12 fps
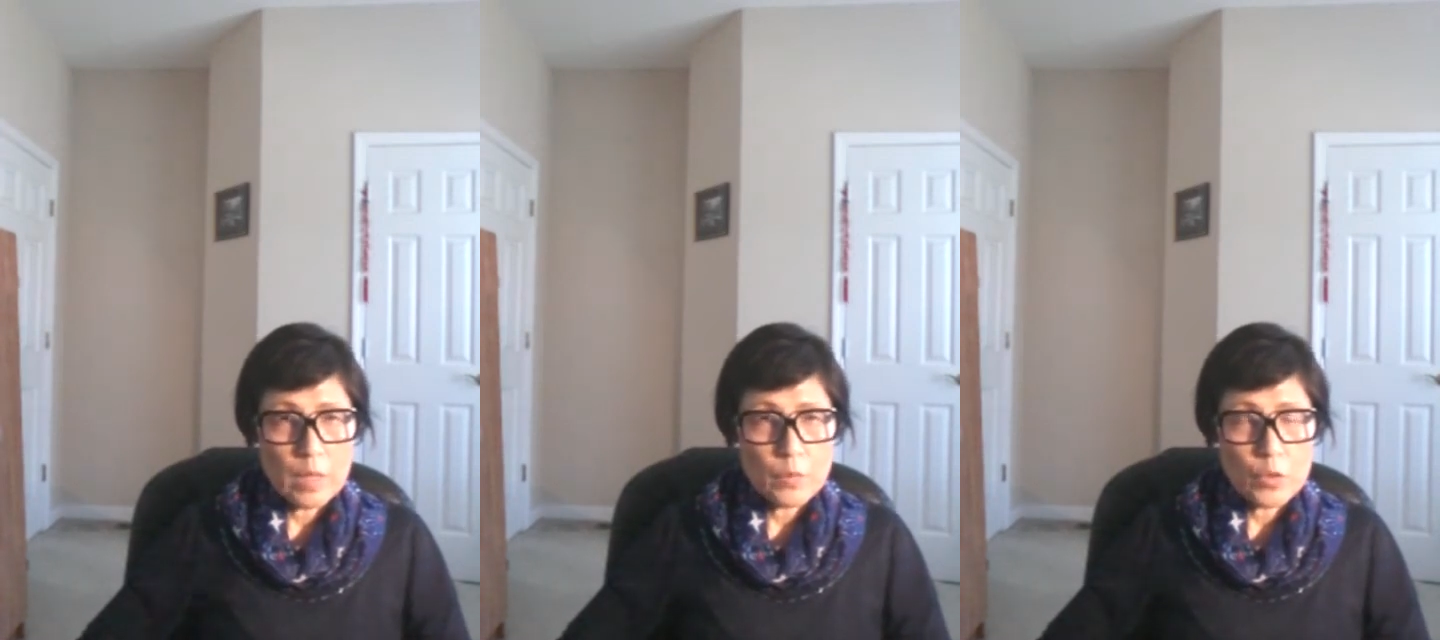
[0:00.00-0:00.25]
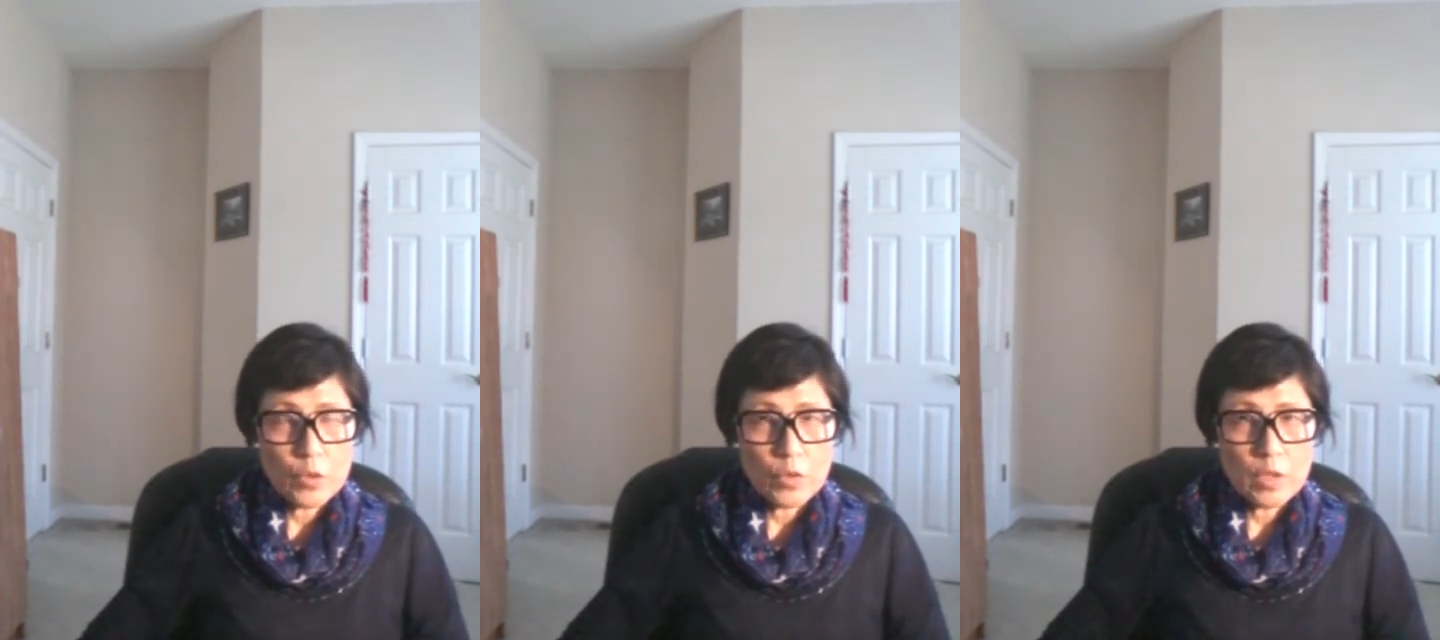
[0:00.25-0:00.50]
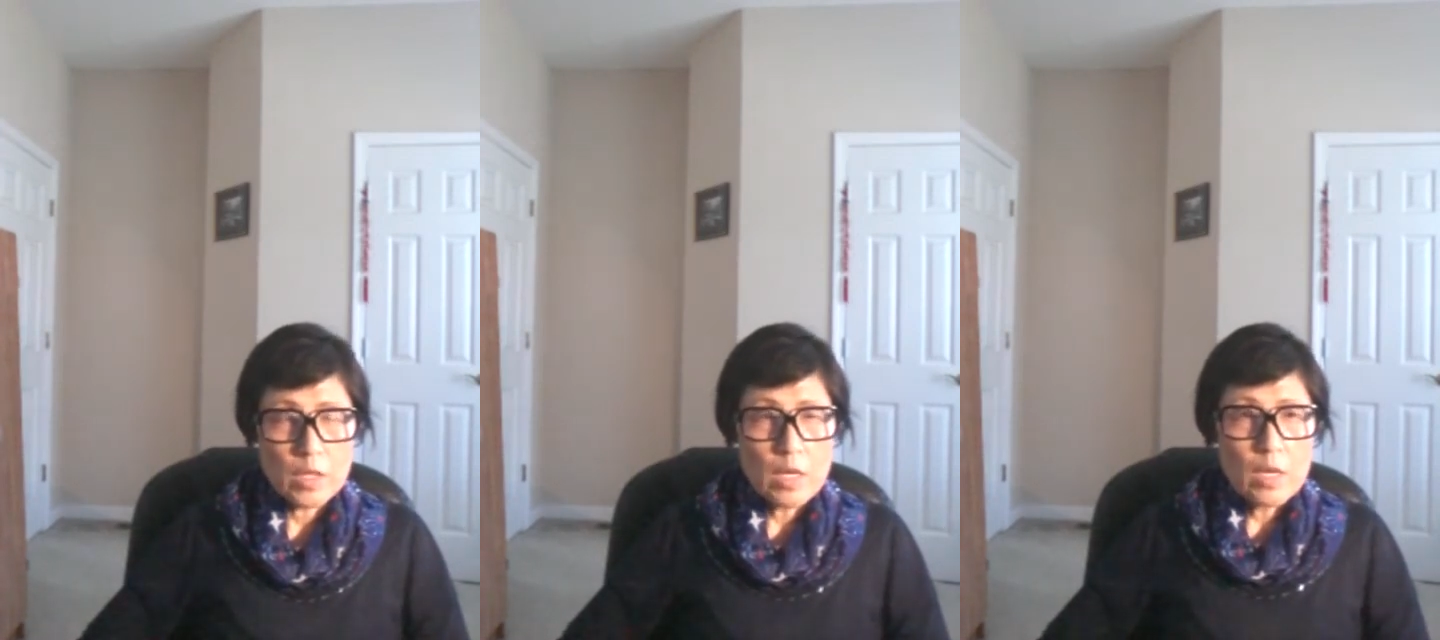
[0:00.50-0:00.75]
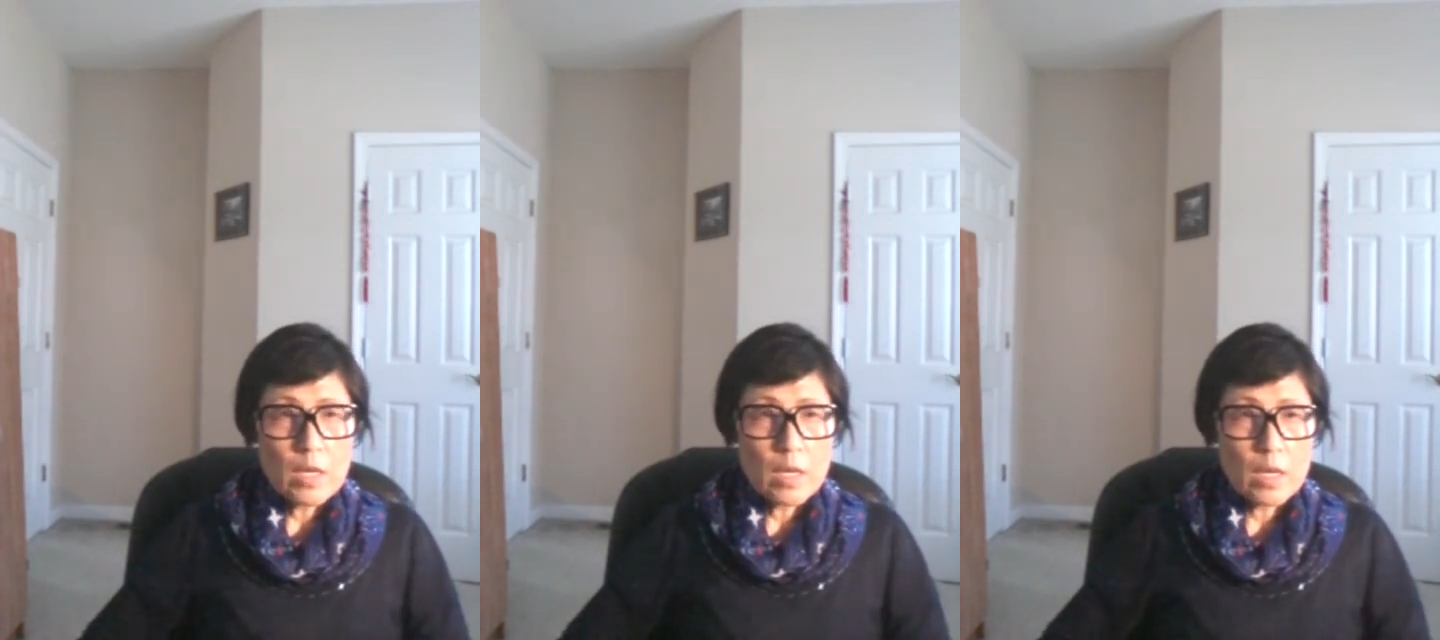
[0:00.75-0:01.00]
I'm sure
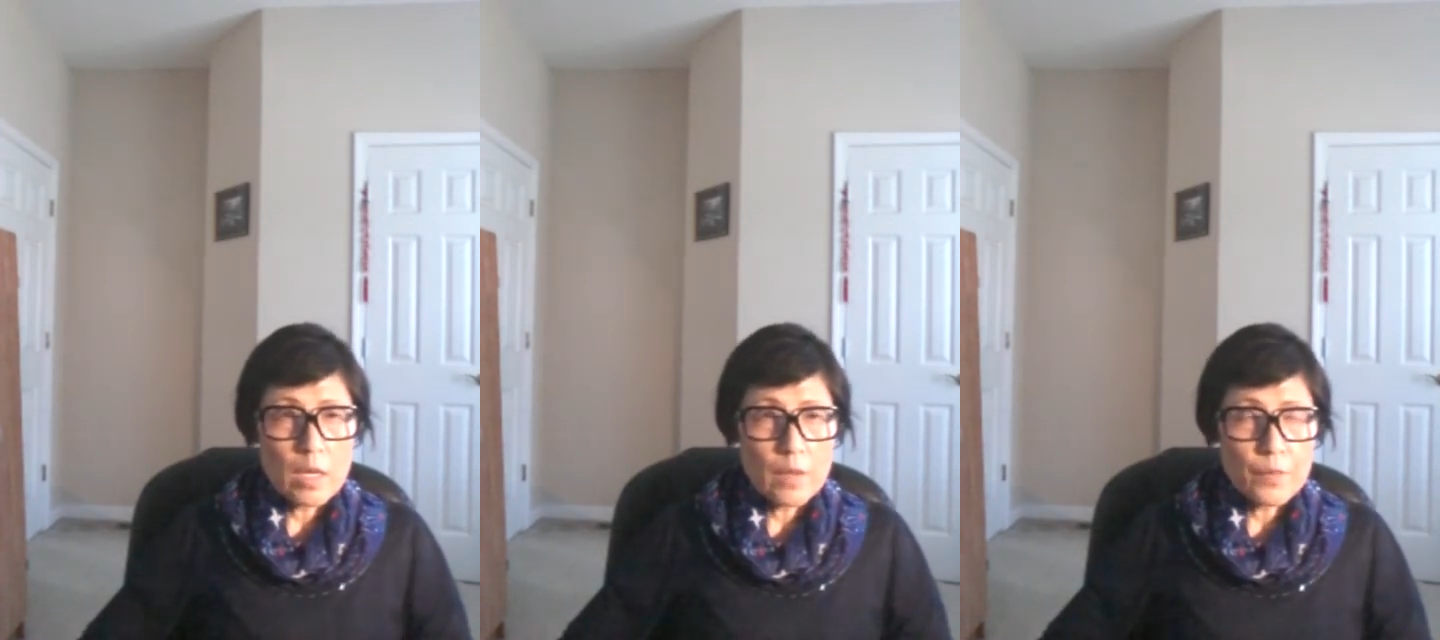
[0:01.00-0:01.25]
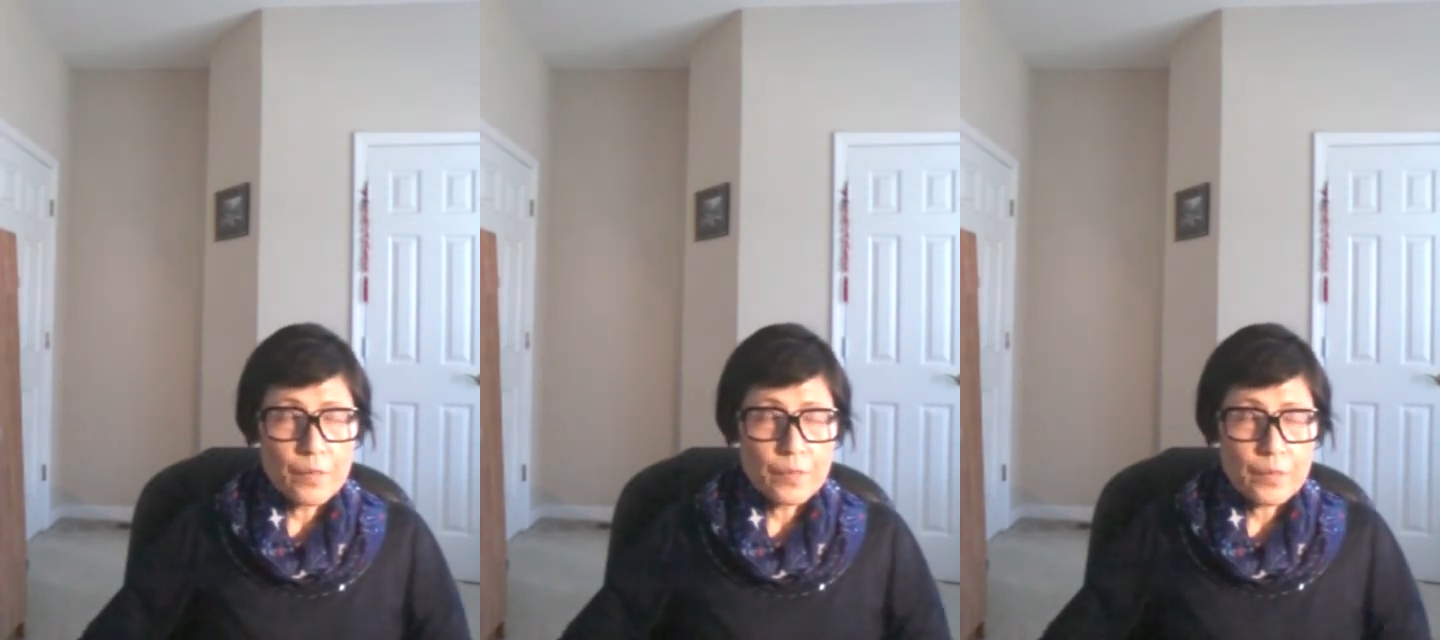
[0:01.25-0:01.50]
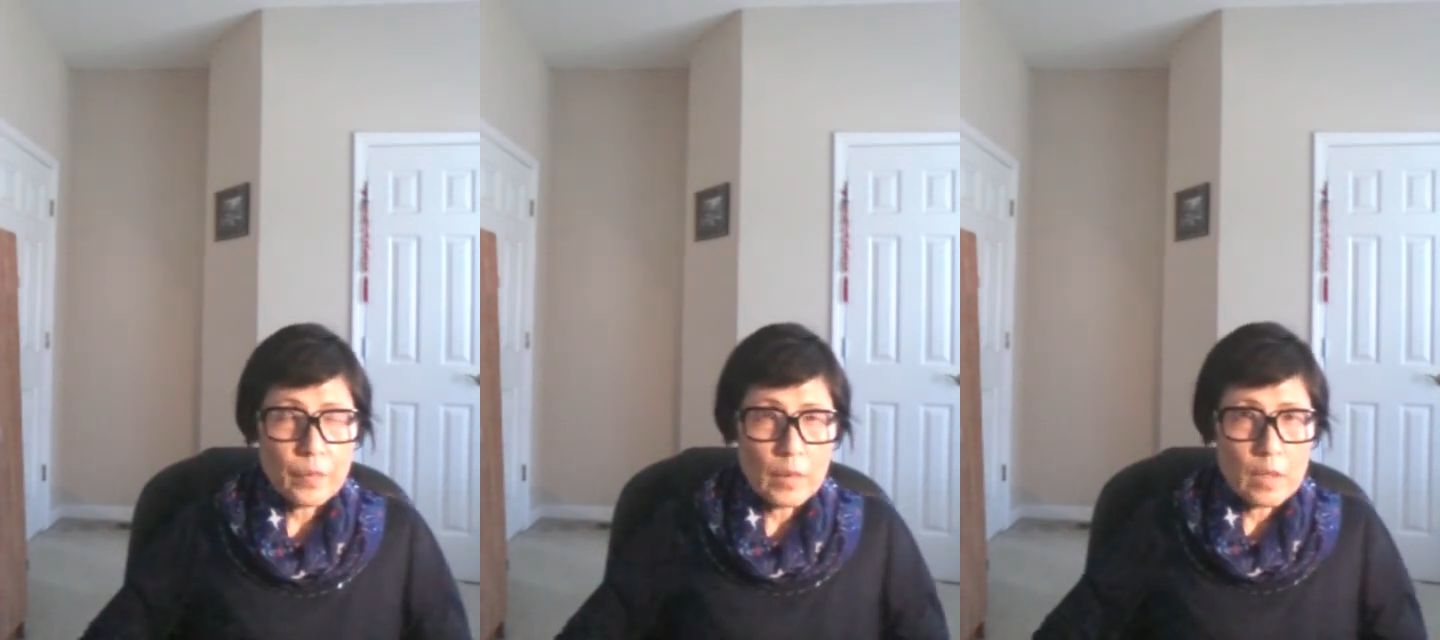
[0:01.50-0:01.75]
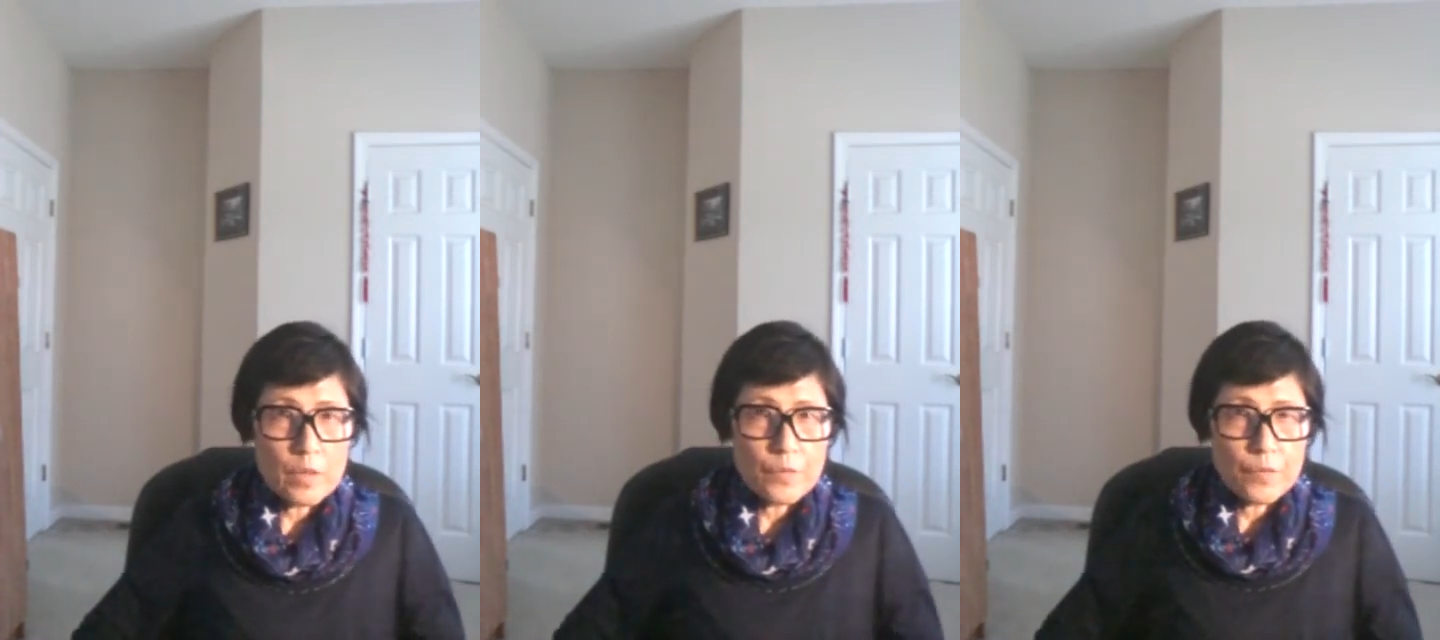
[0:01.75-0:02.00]

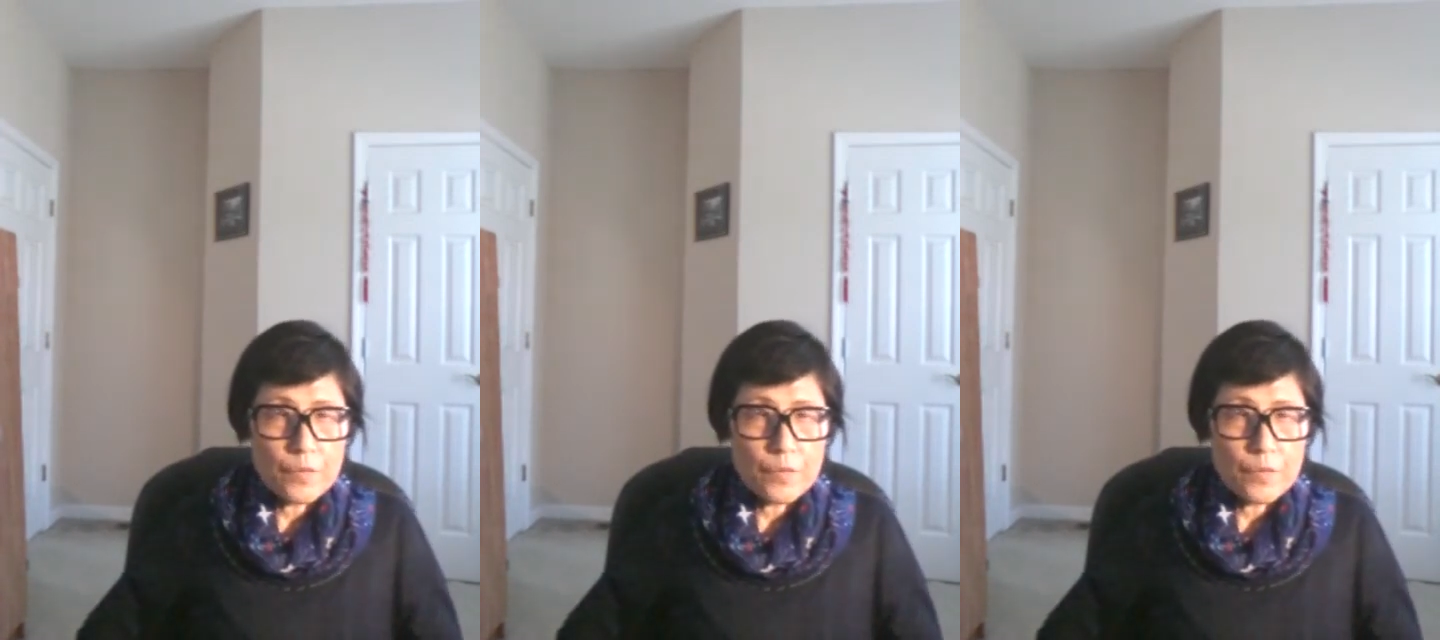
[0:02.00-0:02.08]
if